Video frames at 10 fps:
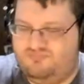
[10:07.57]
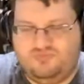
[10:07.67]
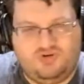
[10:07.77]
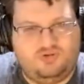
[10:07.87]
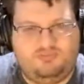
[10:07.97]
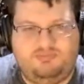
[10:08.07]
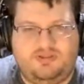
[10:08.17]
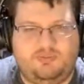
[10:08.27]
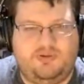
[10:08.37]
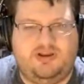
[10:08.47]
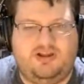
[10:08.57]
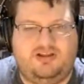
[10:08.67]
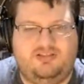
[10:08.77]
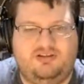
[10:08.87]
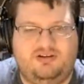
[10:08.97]
nope, they went
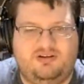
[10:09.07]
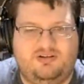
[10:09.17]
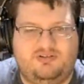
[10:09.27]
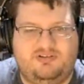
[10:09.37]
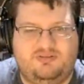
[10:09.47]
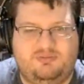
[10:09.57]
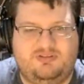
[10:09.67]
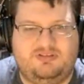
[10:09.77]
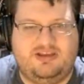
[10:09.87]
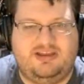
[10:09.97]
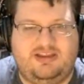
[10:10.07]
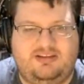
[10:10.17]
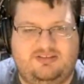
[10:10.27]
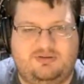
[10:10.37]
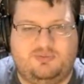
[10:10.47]
on their Christmas
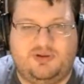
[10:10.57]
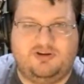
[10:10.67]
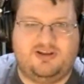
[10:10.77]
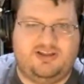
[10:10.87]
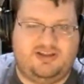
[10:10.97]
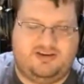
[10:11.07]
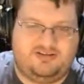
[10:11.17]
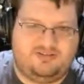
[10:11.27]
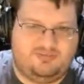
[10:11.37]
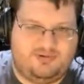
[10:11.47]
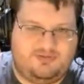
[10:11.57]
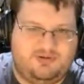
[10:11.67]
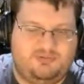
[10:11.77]
hiatus or winter hiatus, whatever